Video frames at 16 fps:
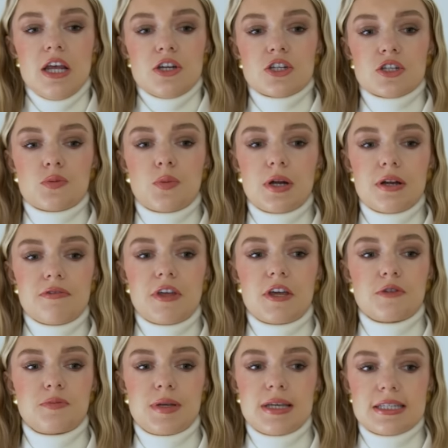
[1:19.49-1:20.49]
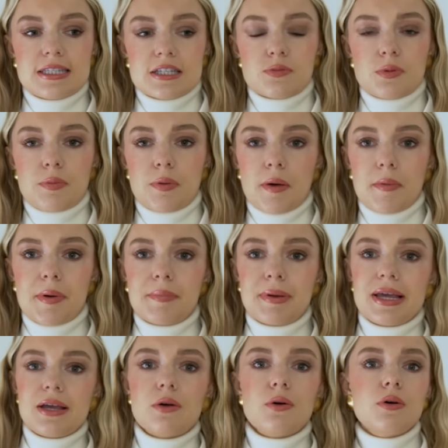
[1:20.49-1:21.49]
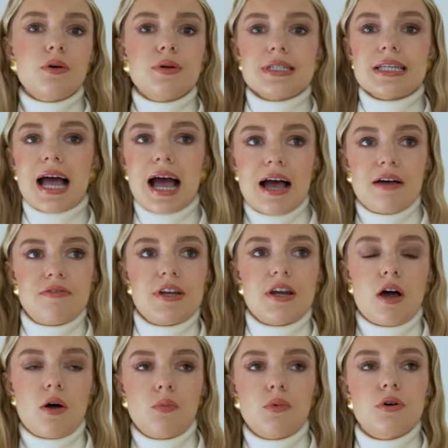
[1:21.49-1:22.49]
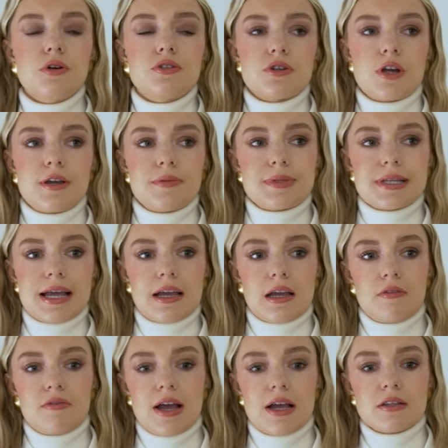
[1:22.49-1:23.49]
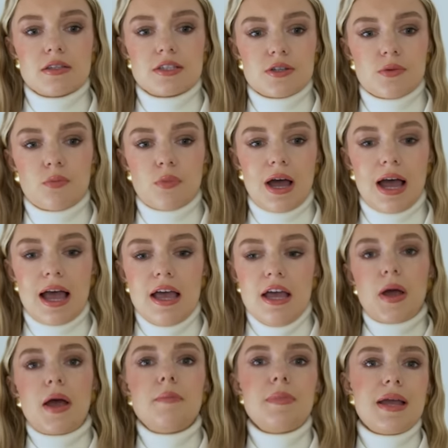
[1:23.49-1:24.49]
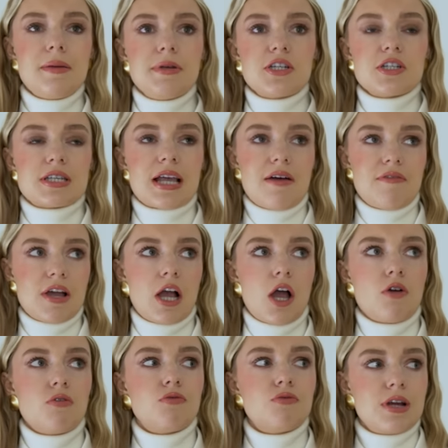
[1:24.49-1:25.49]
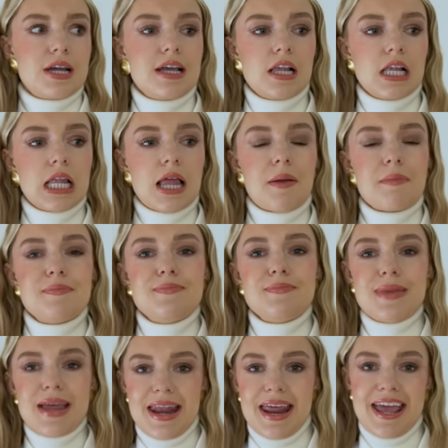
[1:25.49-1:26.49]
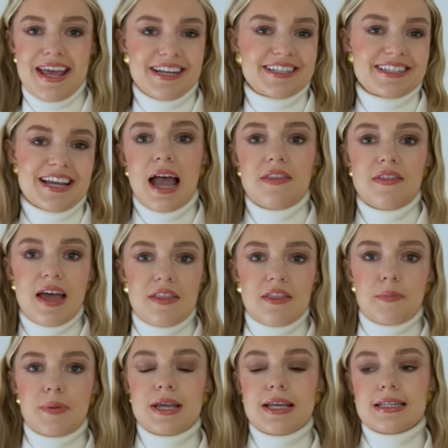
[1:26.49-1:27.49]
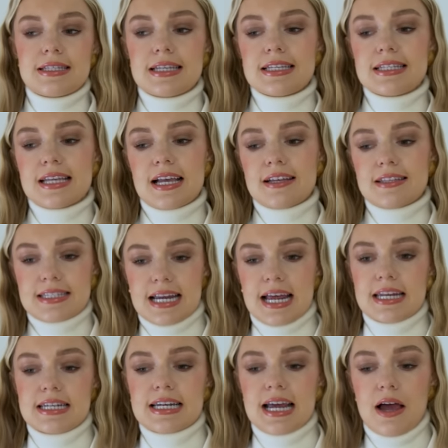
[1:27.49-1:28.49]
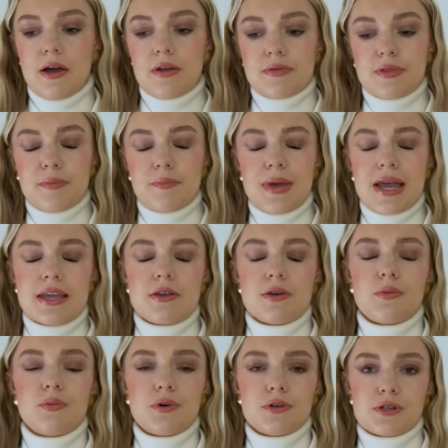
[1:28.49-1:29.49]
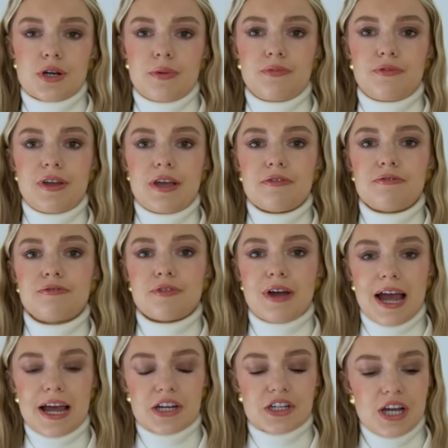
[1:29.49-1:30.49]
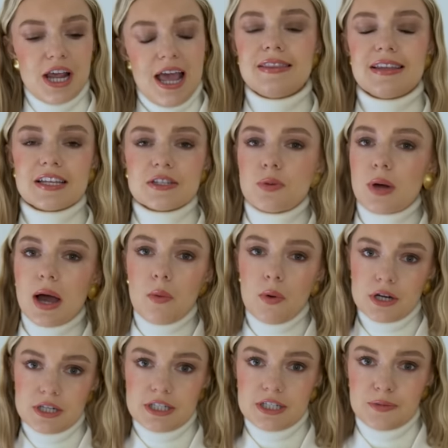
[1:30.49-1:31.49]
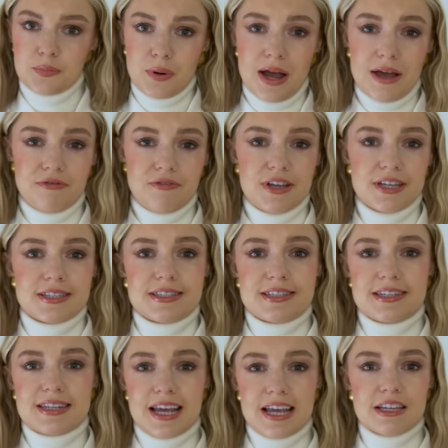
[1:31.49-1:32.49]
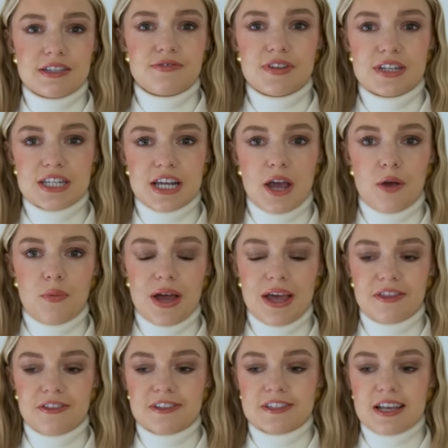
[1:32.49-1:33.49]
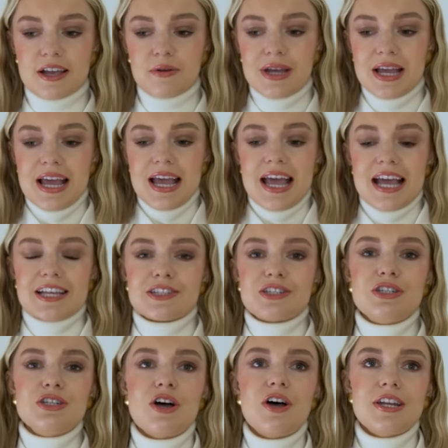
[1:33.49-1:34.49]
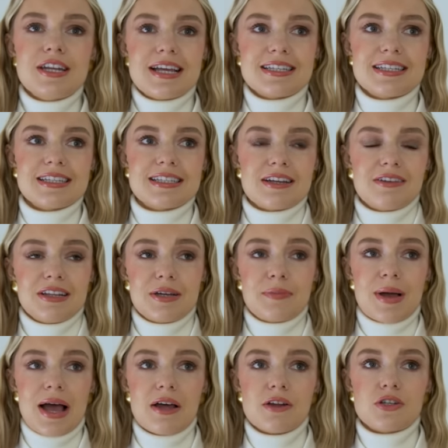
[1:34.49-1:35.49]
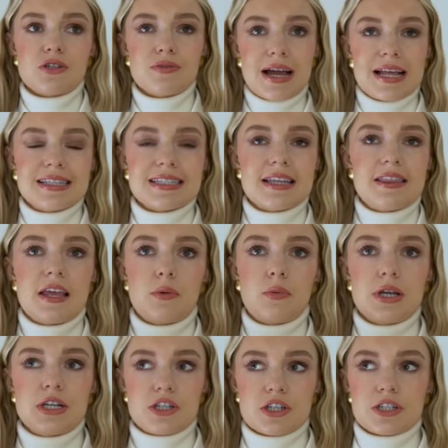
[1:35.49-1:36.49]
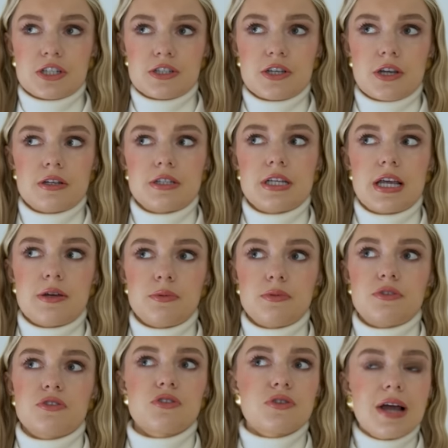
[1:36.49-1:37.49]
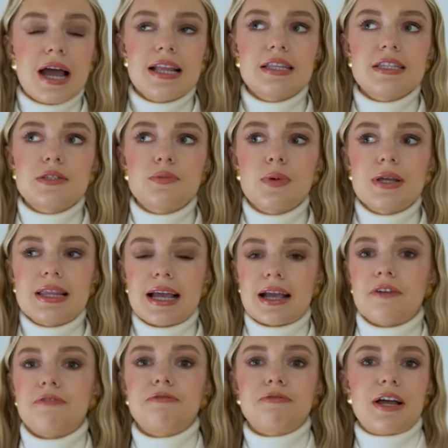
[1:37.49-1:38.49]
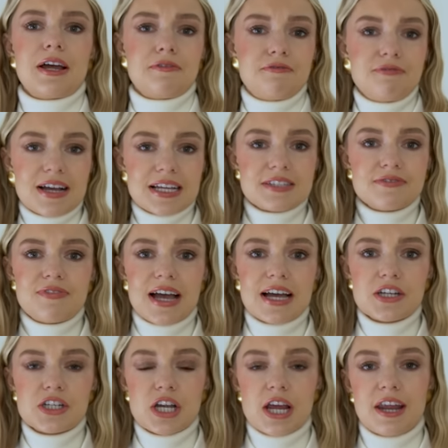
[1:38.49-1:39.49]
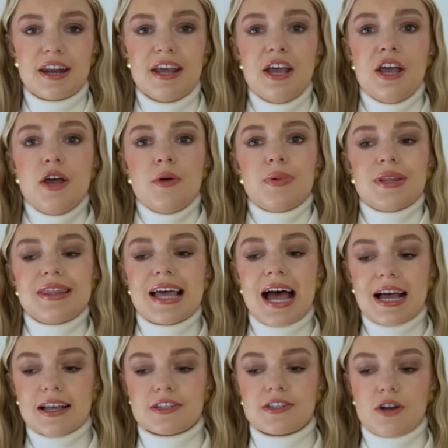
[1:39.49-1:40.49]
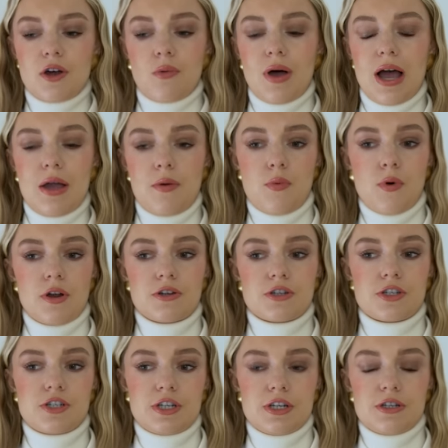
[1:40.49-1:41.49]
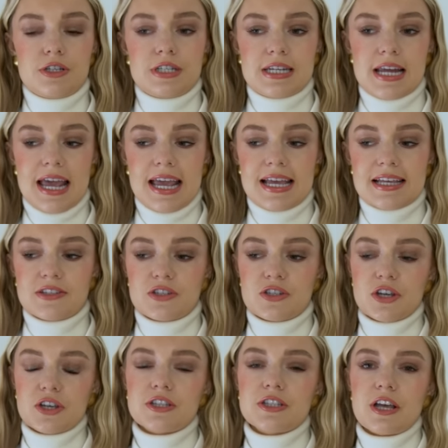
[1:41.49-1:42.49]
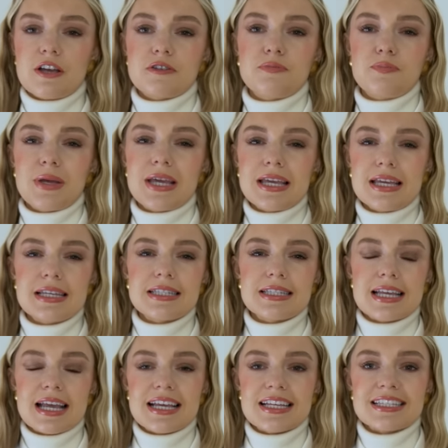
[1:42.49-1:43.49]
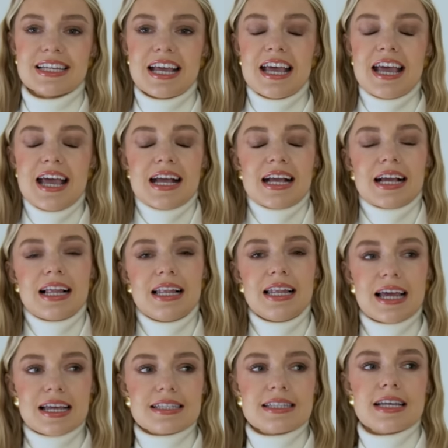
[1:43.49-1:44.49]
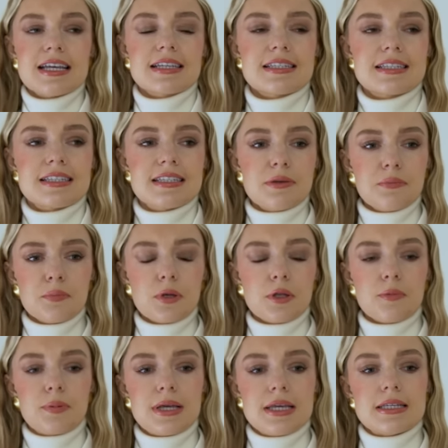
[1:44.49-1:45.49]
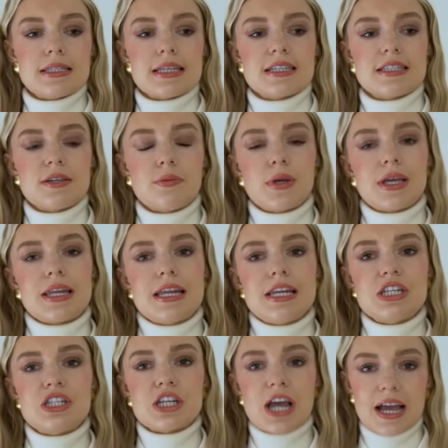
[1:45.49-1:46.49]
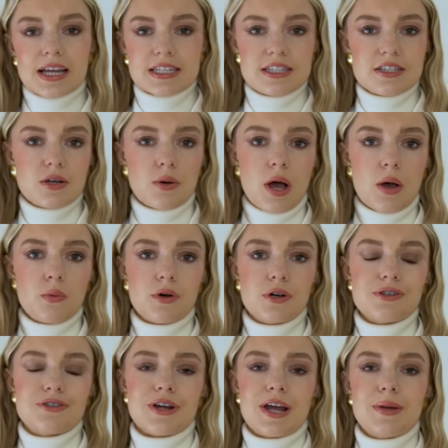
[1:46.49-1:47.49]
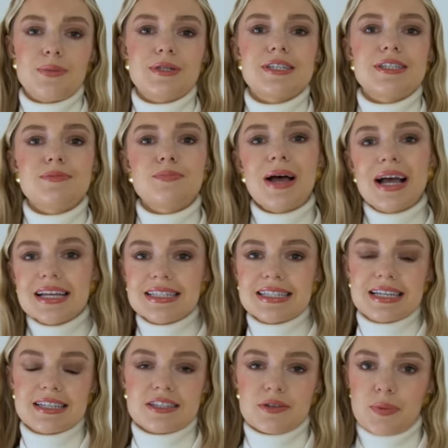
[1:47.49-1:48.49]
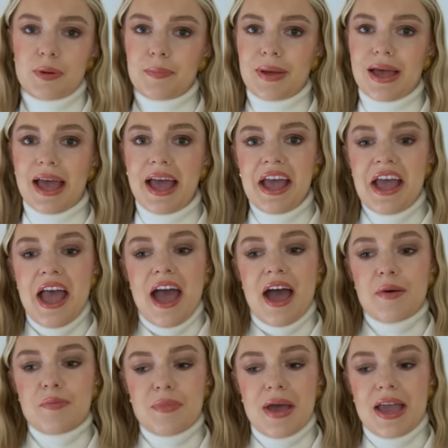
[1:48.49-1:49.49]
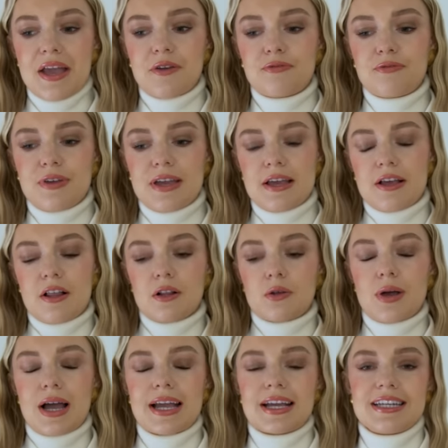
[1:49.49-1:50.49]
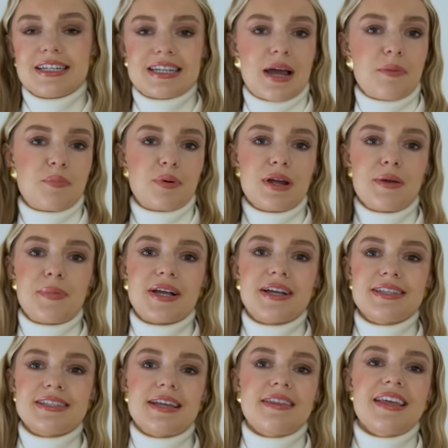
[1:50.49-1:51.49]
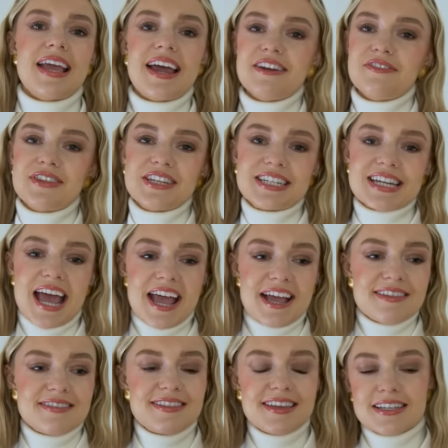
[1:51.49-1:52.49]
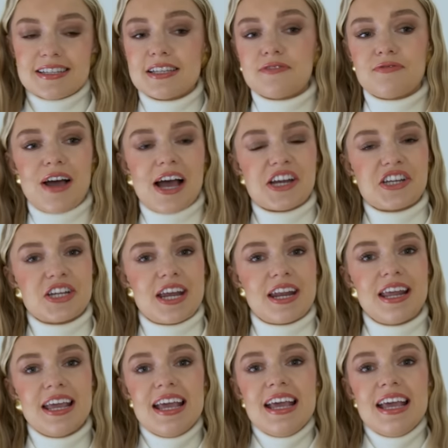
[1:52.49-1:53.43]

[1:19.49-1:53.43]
Just one of those pieces we probably always have in our wardrobes lying around somewhere, but are maybe just having a real minute. And they're the pieces that stand out and that make your wardrobe feel fresh. And that's what I wanted to preface today's video with. So it's not necessarily about trends. I think we just associate trends with like a kind of fast fashion, but that's not what I want to do today. It's just those pieces, classic, simple pieces that we can inject into our wardrobe to spice things up a bit and make feel quite contemporary, because at the end of the day, this is fashion.